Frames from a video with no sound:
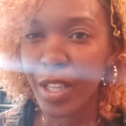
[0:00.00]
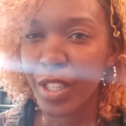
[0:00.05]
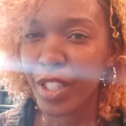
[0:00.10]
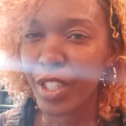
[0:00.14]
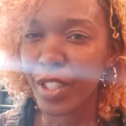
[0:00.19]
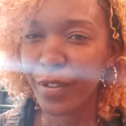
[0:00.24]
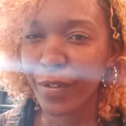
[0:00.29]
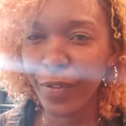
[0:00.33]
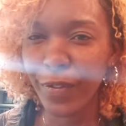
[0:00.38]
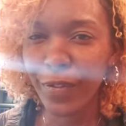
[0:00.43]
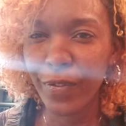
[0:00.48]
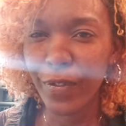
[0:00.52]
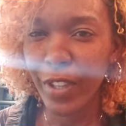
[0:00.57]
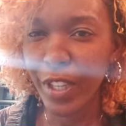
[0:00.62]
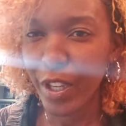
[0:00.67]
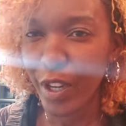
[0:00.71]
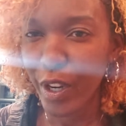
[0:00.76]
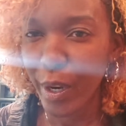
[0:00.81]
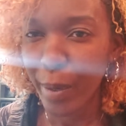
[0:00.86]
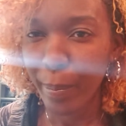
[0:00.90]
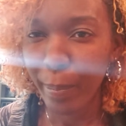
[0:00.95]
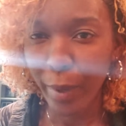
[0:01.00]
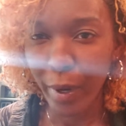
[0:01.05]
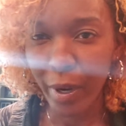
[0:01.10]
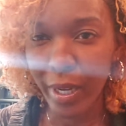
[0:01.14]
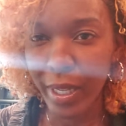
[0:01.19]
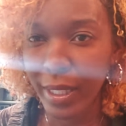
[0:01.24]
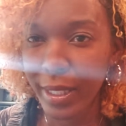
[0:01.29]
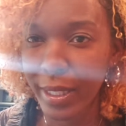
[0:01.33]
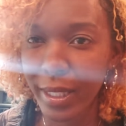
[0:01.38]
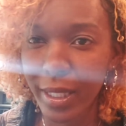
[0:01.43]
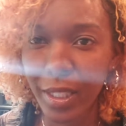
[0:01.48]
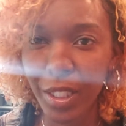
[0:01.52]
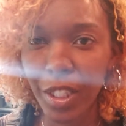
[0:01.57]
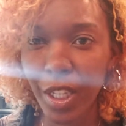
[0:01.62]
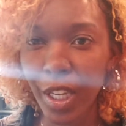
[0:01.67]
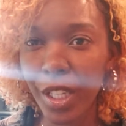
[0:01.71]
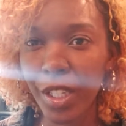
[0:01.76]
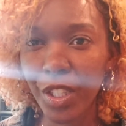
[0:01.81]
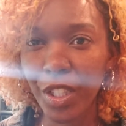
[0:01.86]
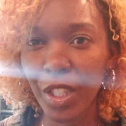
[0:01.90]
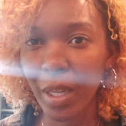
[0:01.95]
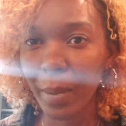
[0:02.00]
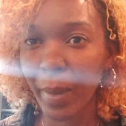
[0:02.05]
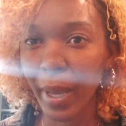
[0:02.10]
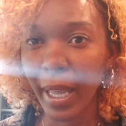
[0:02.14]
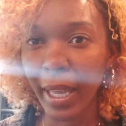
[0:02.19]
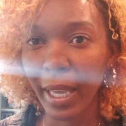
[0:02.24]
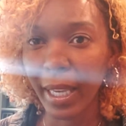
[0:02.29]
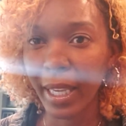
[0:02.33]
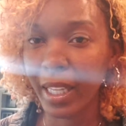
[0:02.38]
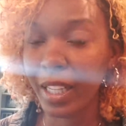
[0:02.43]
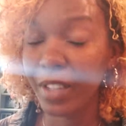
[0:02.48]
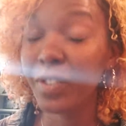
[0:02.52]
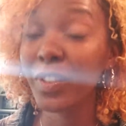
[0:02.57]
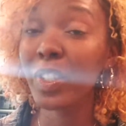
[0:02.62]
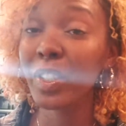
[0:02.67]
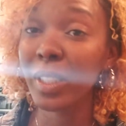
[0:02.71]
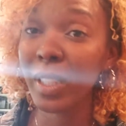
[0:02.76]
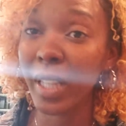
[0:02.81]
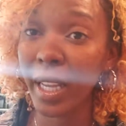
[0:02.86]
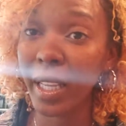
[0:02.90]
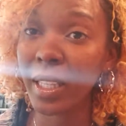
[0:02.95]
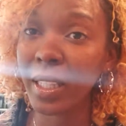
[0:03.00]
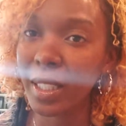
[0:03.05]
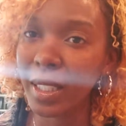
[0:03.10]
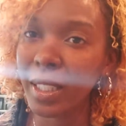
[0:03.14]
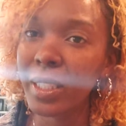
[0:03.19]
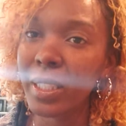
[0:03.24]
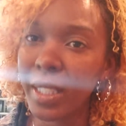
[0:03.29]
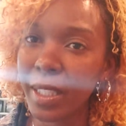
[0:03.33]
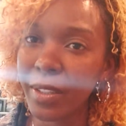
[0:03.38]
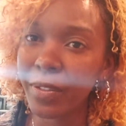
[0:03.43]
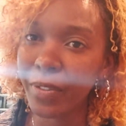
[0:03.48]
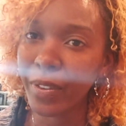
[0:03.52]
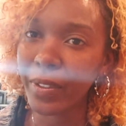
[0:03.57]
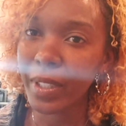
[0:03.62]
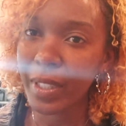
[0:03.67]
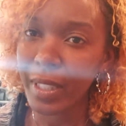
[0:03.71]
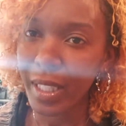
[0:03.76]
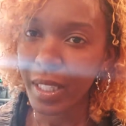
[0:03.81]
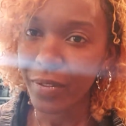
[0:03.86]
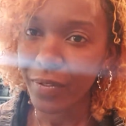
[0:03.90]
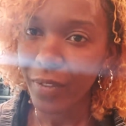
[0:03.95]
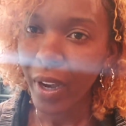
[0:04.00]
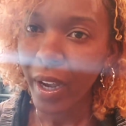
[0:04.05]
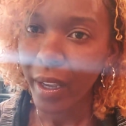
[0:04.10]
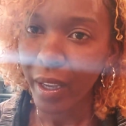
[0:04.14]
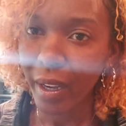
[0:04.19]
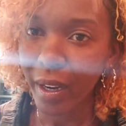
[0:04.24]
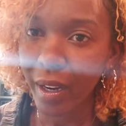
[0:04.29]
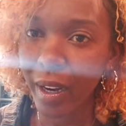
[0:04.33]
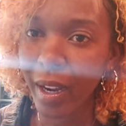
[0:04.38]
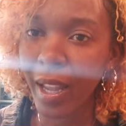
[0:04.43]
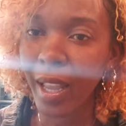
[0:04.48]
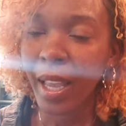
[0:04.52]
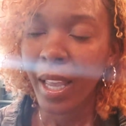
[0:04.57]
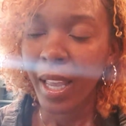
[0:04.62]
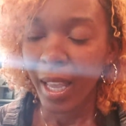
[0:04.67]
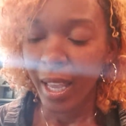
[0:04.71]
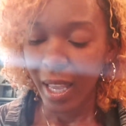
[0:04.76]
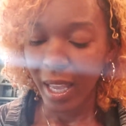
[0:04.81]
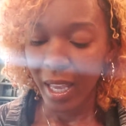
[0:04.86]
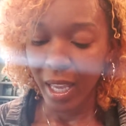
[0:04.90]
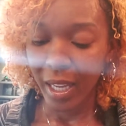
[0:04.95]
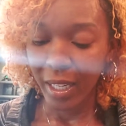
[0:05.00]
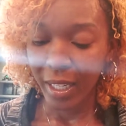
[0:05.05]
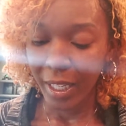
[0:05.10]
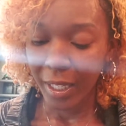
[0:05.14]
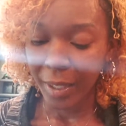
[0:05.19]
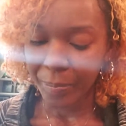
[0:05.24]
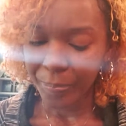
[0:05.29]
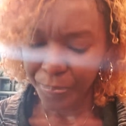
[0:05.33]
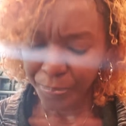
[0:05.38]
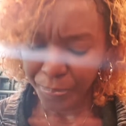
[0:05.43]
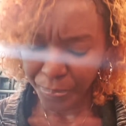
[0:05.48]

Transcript: severe burning sensation in my hand. It feels like it's in fire. And